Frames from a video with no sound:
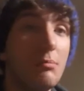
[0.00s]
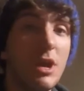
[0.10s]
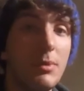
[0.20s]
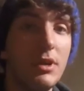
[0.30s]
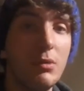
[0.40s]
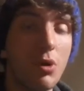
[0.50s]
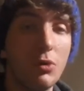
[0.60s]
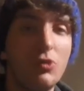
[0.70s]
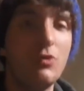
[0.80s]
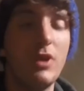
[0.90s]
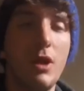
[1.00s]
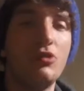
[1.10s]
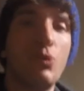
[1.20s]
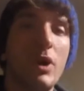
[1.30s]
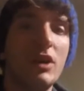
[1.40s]
maybe one or two
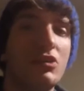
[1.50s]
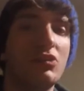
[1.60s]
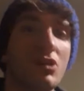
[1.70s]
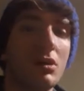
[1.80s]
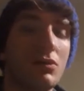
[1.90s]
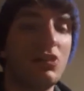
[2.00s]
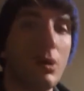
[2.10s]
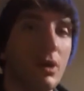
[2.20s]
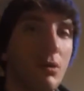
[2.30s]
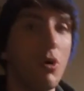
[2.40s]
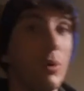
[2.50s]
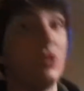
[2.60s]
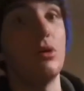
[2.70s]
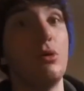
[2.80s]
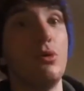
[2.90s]
videos a week just kind of showing what
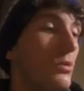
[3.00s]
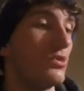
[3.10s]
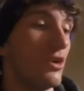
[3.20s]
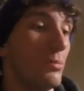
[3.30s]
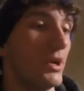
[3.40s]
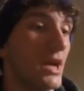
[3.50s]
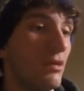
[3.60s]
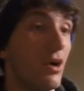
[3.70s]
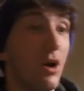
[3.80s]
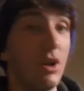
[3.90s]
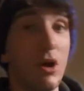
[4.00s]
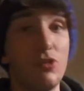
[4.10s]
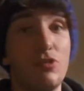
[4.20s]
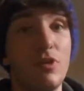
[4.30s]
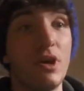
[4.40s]
we do. We'll try and pick out the
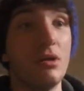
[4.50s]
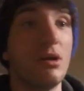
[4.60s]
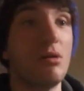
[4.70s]
highlights of it.